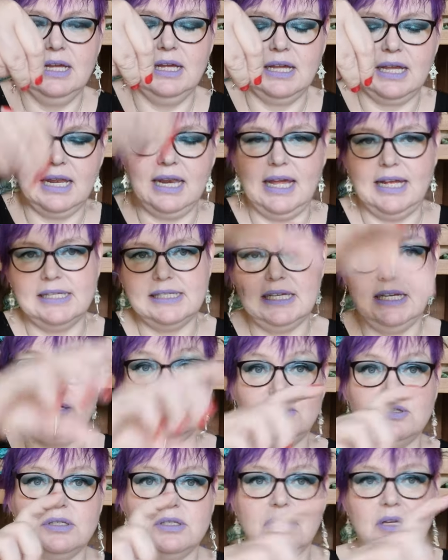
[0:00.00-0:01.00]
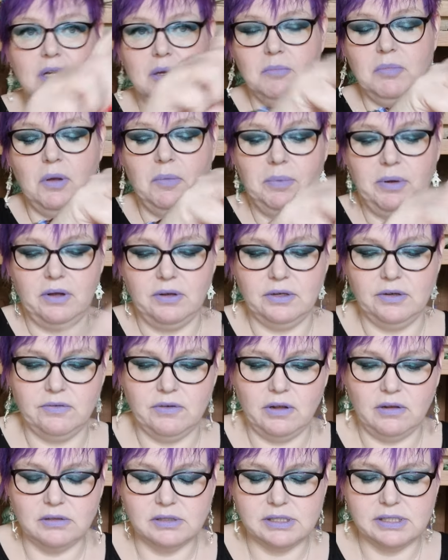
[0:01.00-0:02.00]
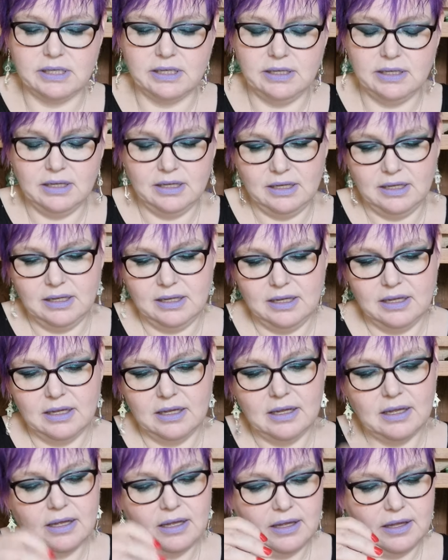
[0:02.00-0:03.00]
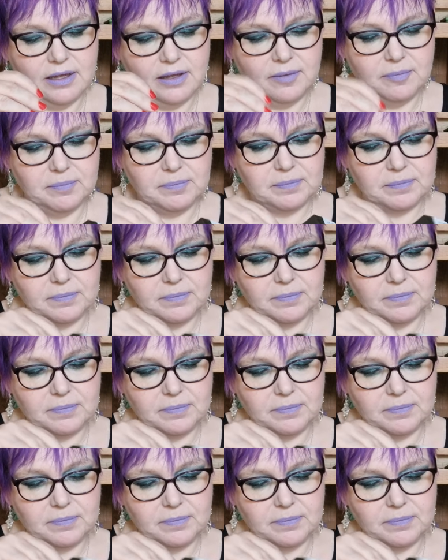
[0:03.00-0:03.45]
connect it and just pop it on your altar. And